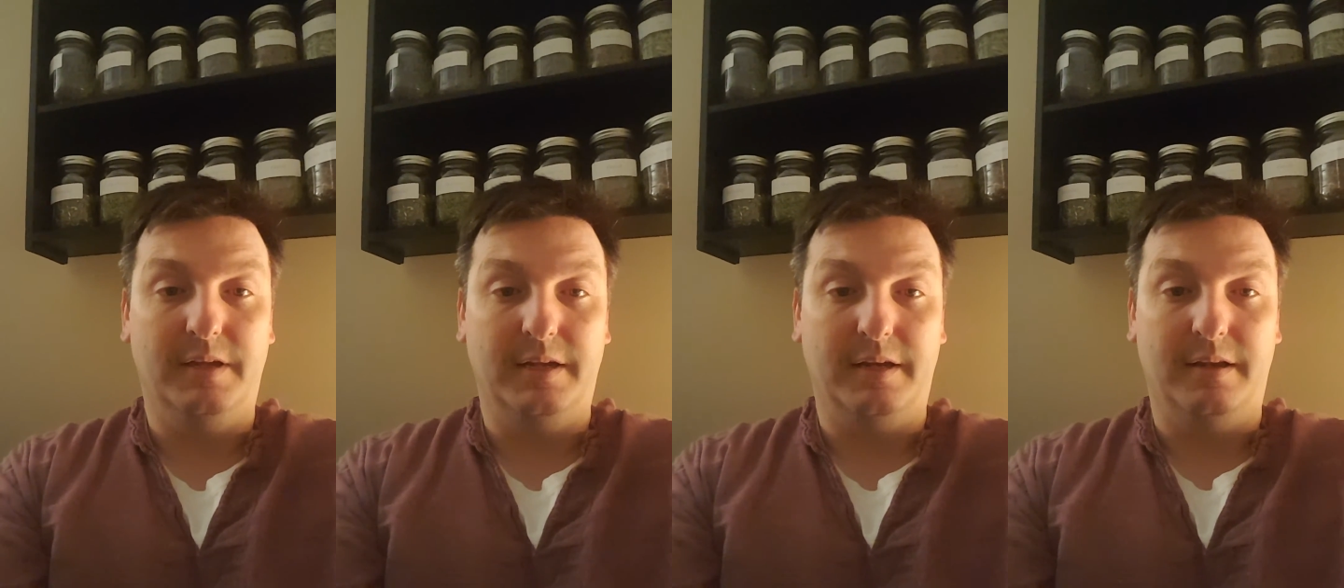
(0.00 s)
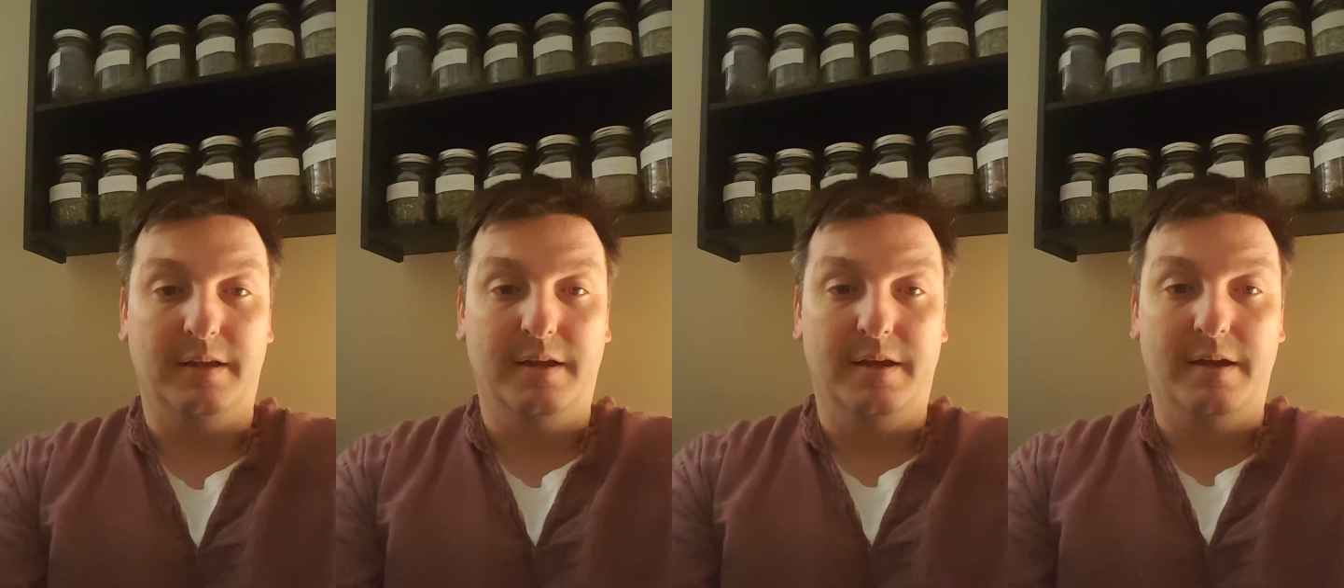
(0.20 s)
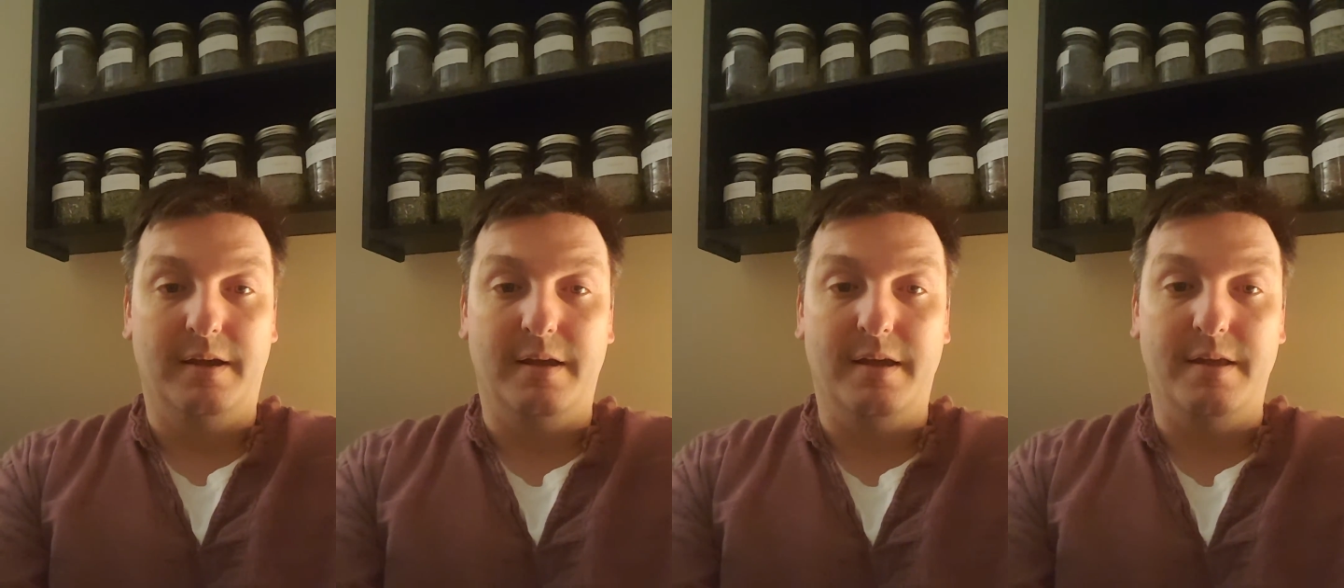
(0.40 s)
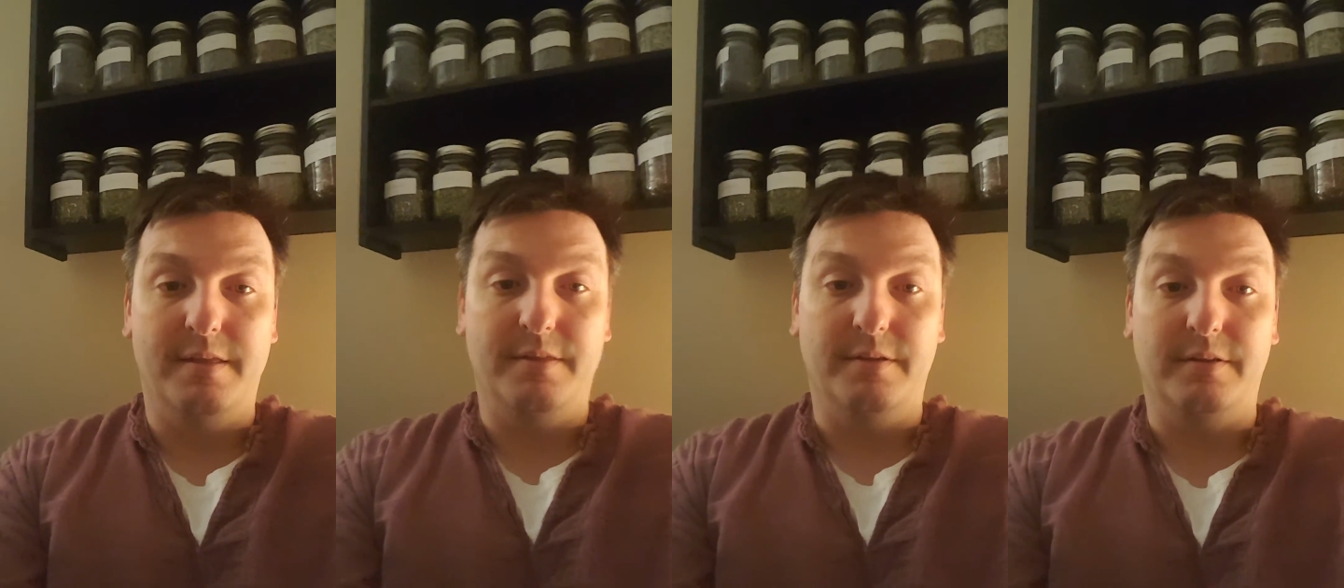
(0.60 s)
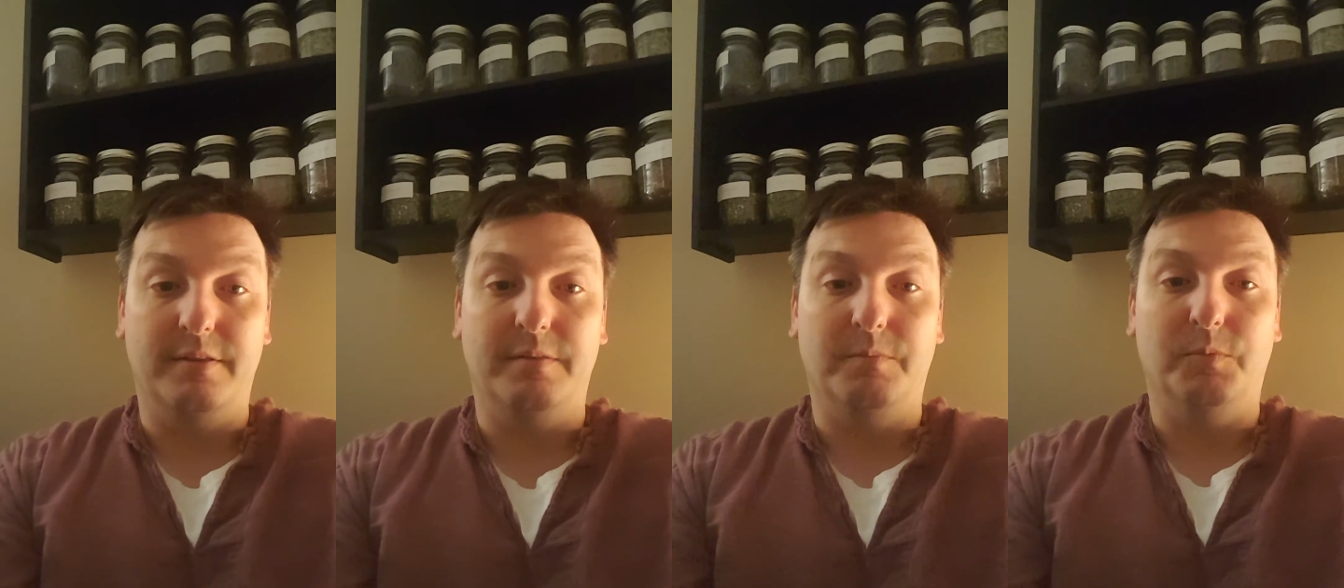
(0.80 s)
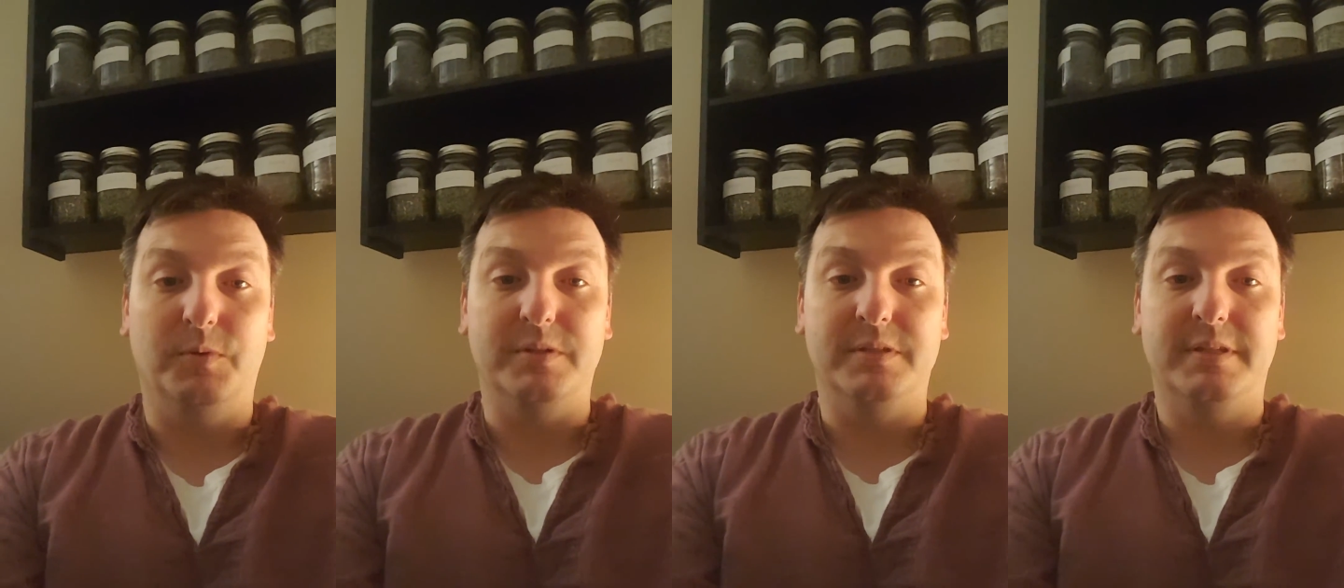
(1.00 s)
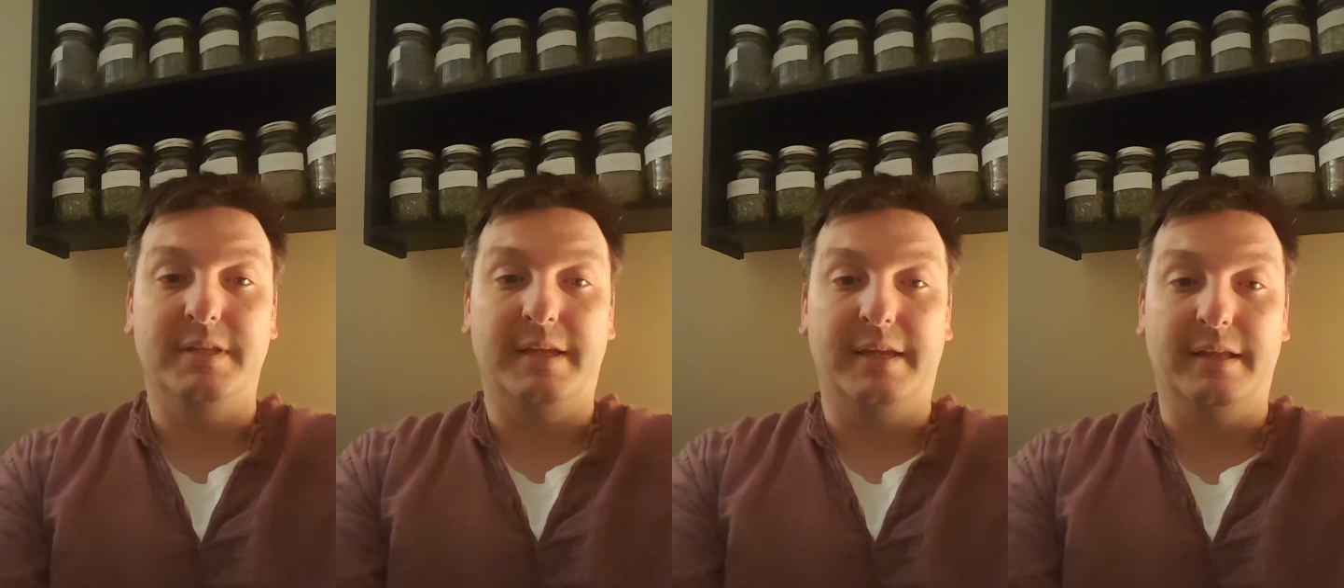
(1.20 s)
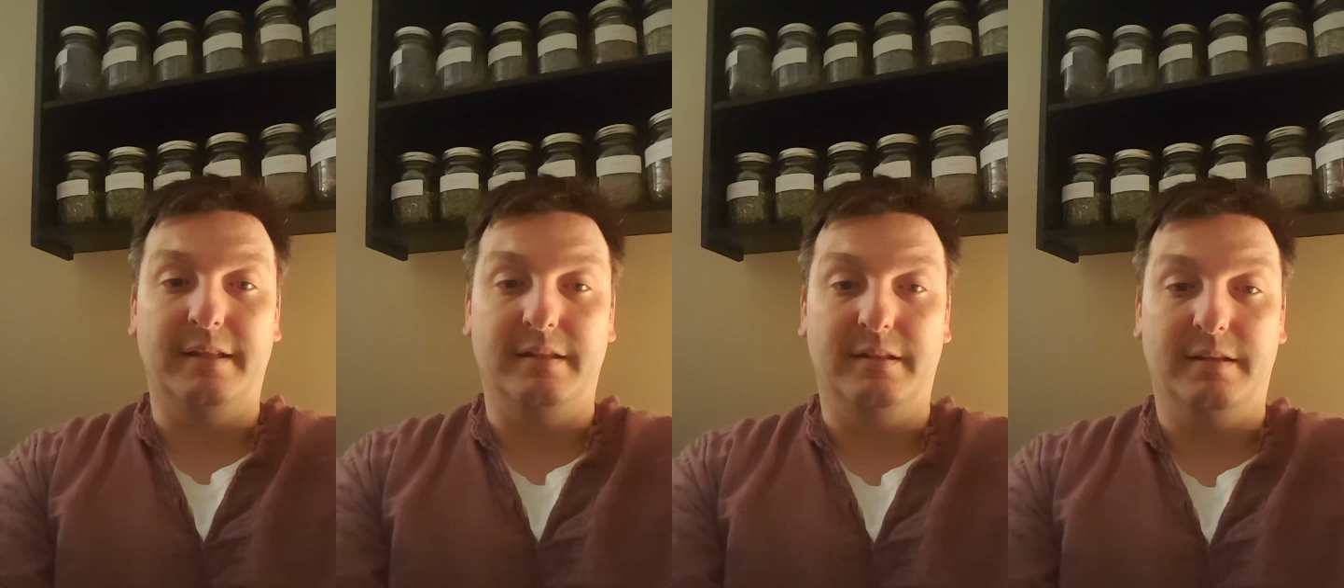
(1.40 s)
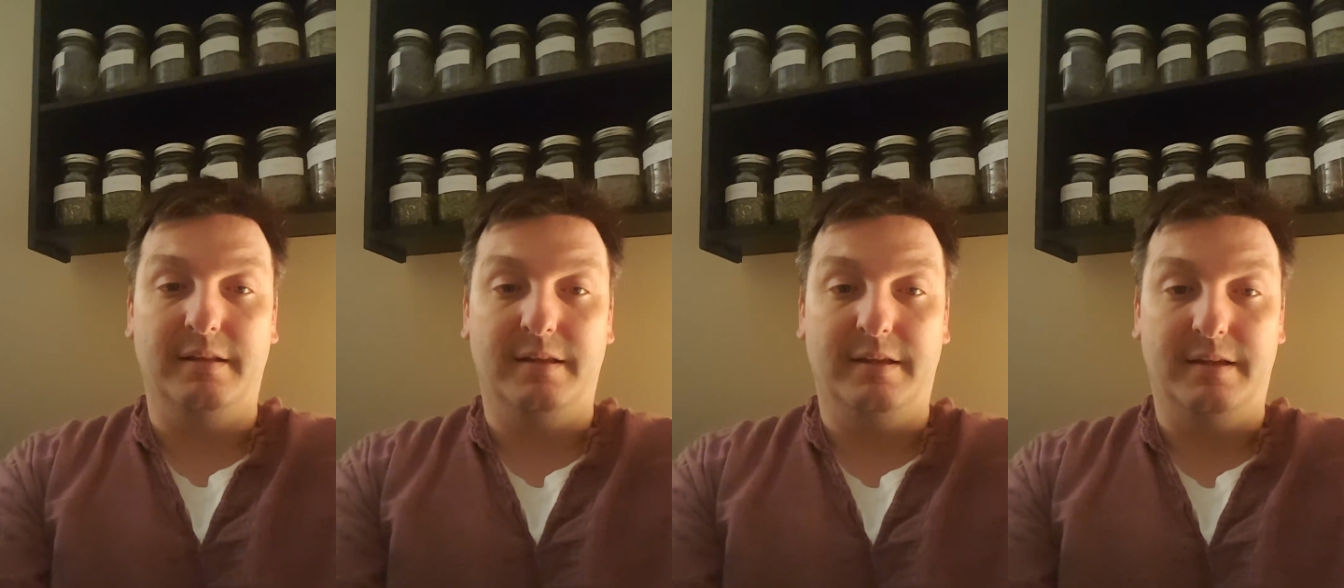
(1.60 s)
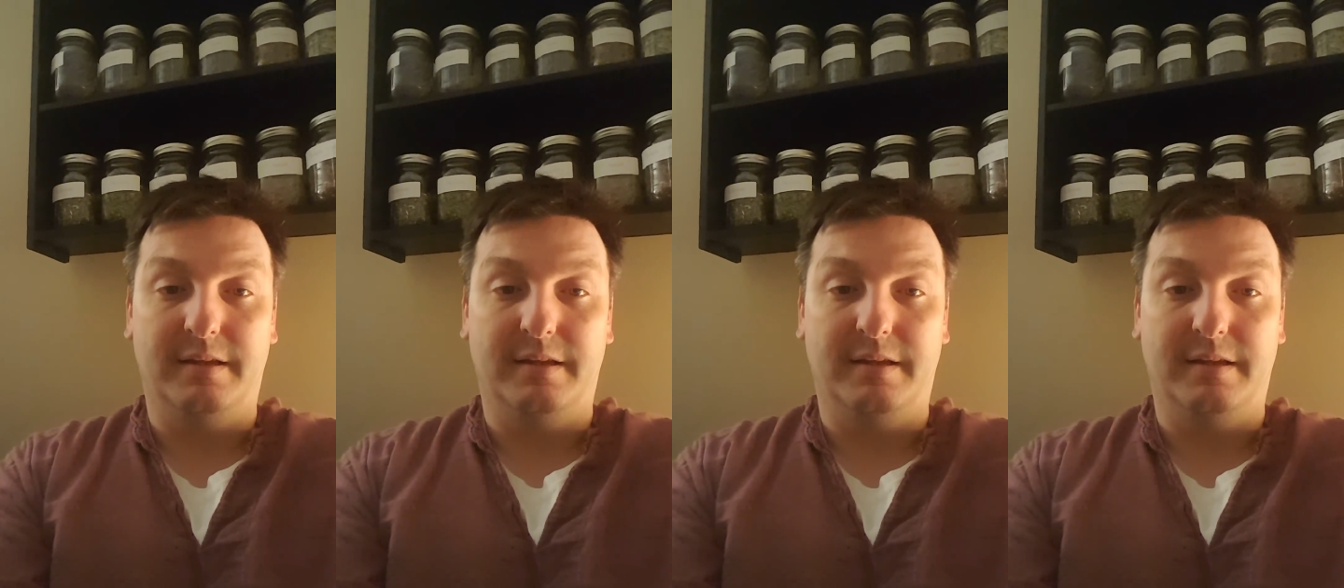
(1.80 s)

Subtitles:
it, and then once they get